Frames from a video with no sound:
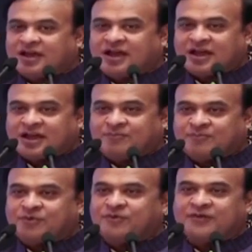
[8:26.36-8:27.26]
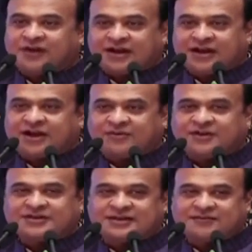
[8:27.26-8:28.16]
improved further, because
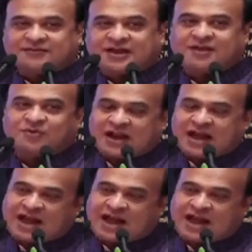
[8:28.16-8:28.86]
sometimes when I